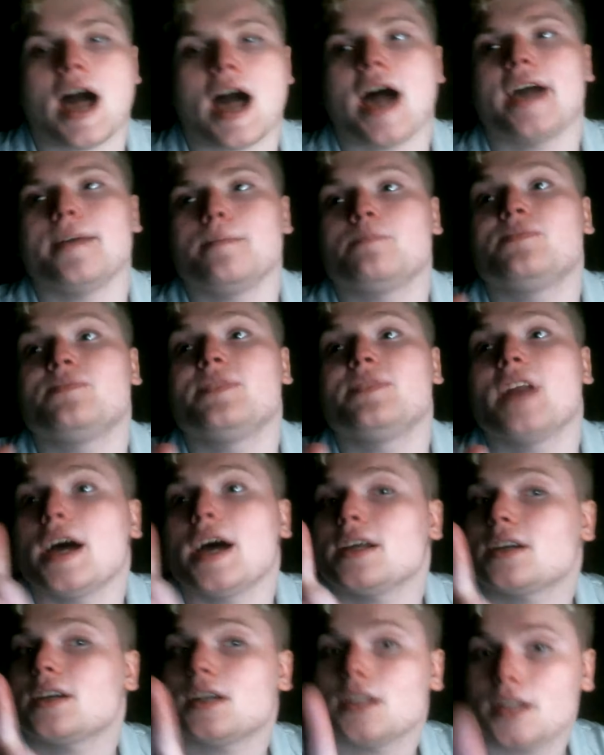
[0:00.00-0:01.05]
I'm
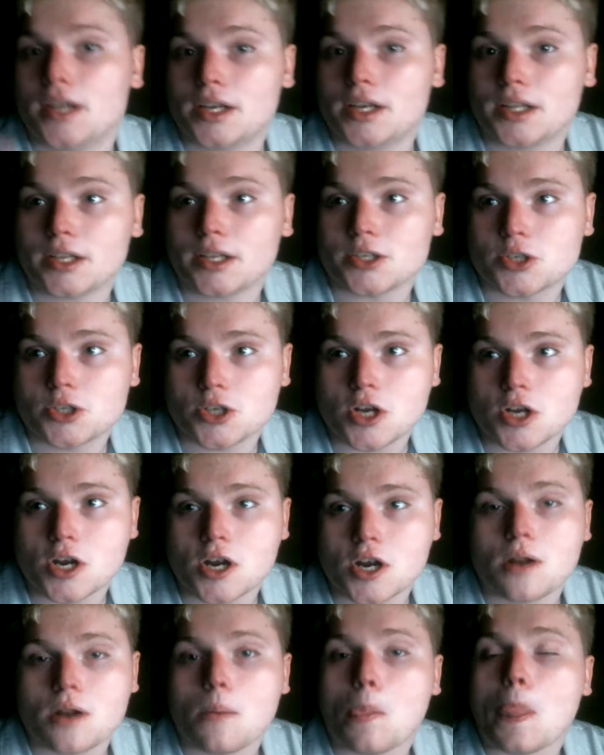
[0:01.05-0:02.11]
not clearly
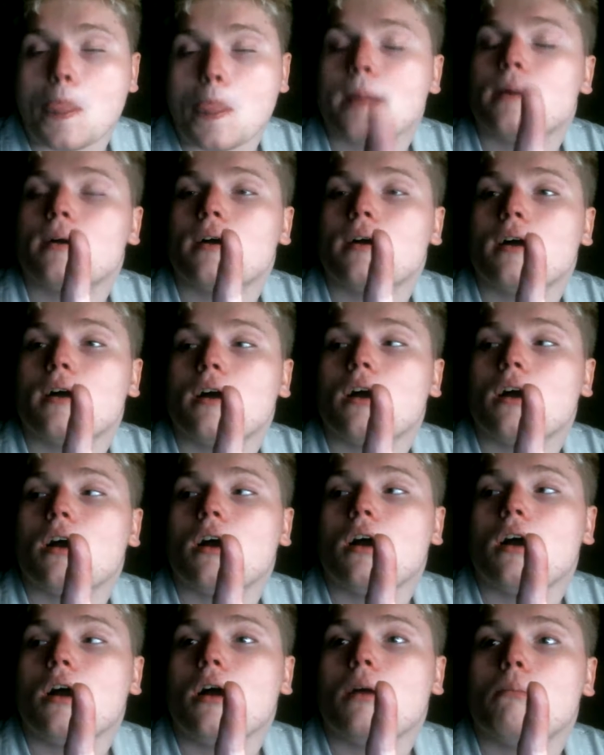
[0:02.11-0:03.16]
sure,
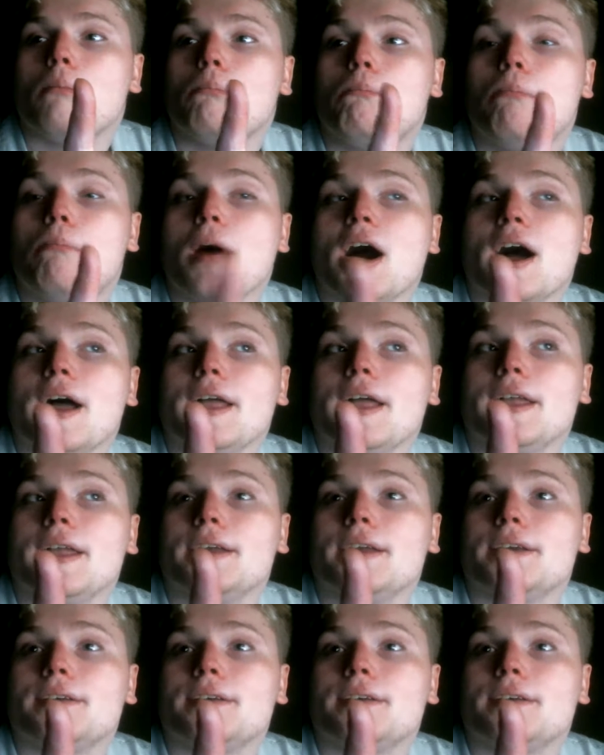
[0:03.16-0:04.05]
but